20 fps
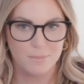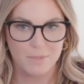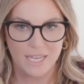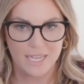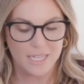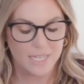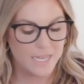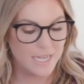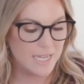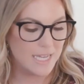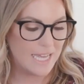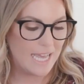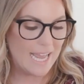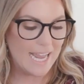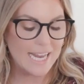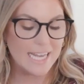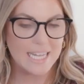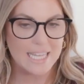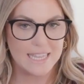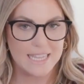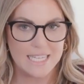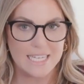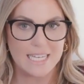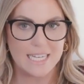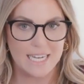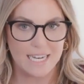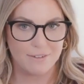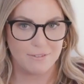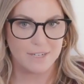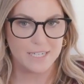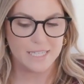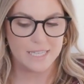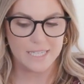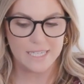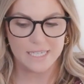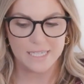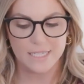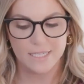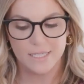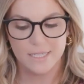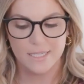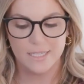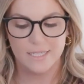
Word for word: like anything and everything,